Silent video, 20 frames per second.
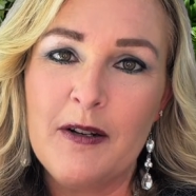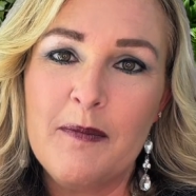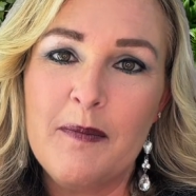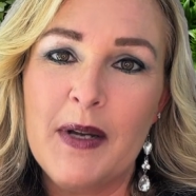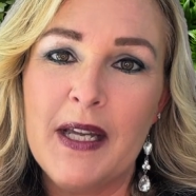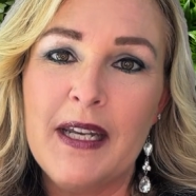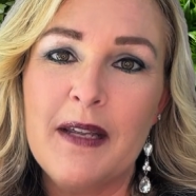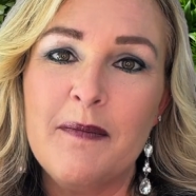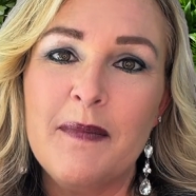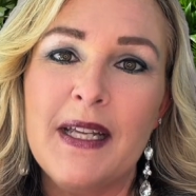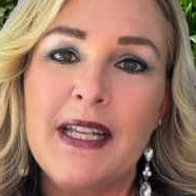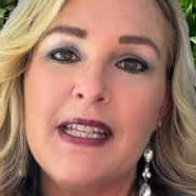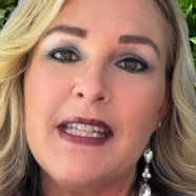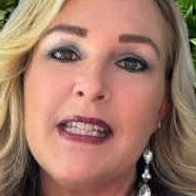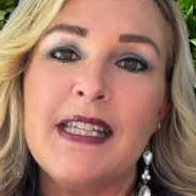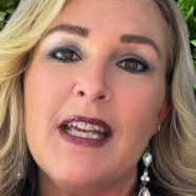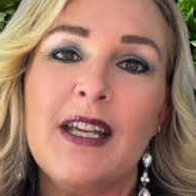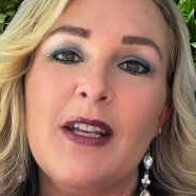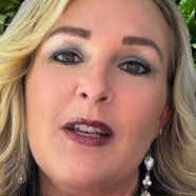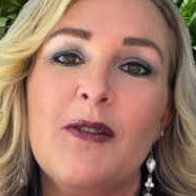but it means
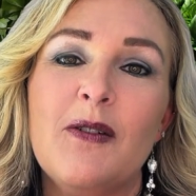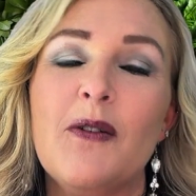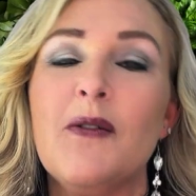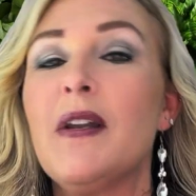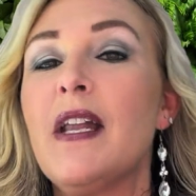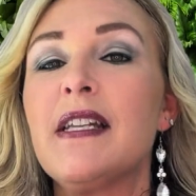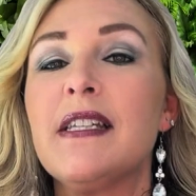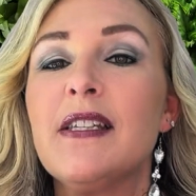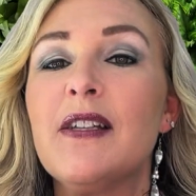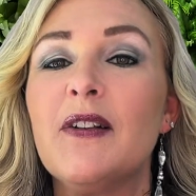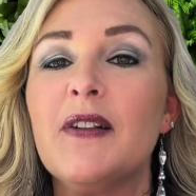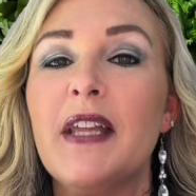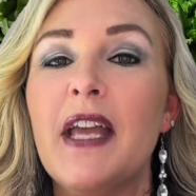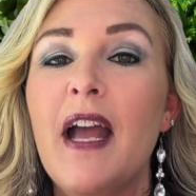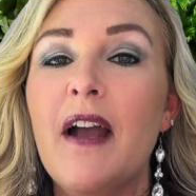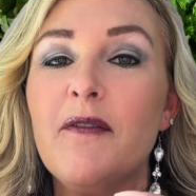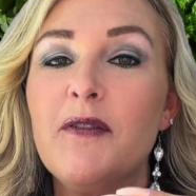that you don't necessarily have